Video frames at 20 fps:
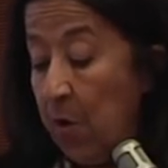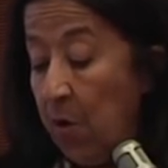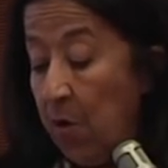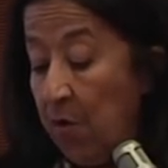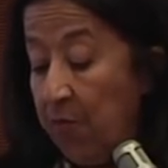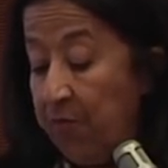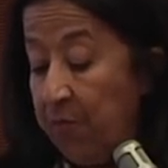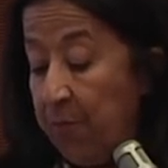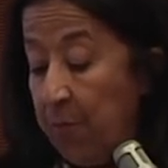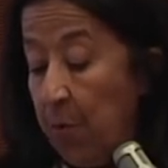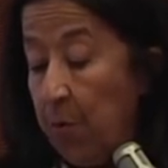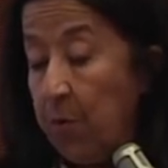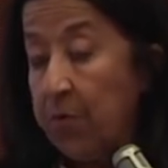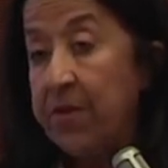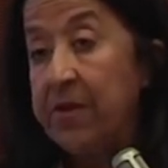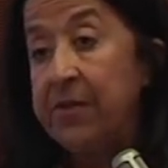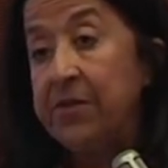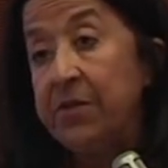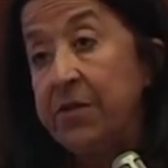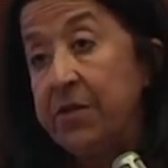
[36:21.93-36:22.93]
of more
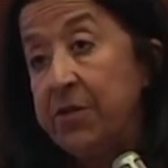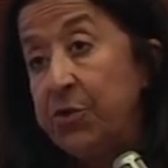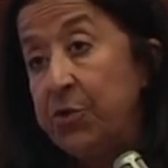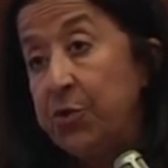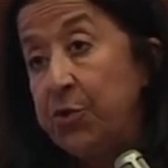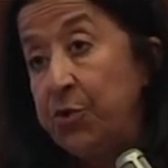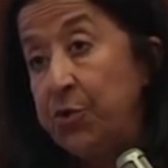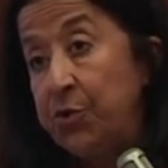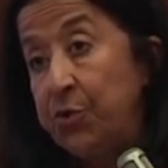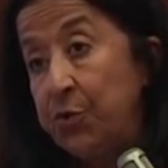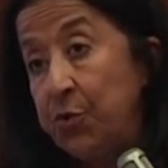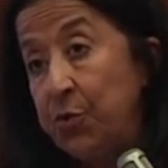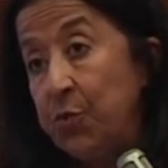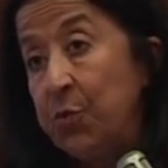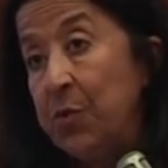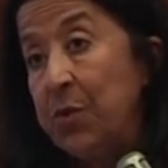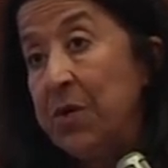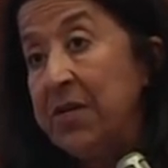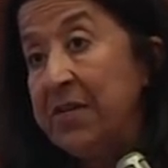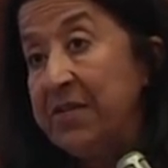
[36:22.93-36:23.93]
than
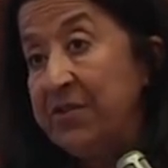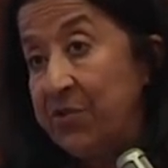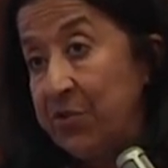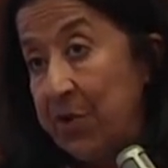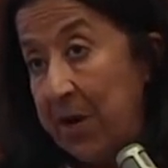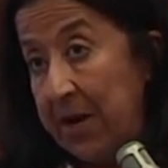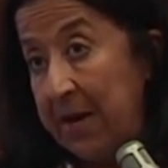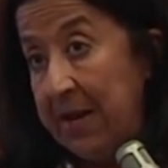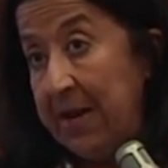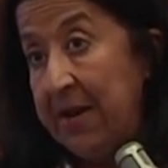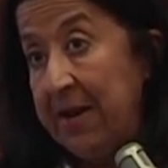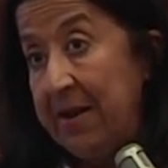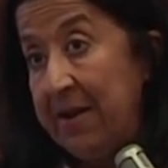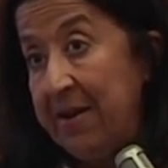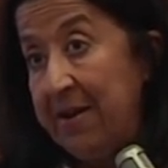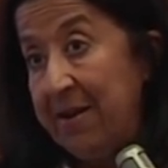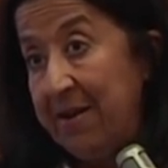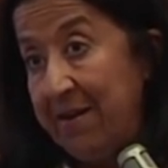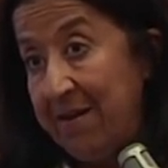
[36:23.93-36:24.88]
$2 trillion.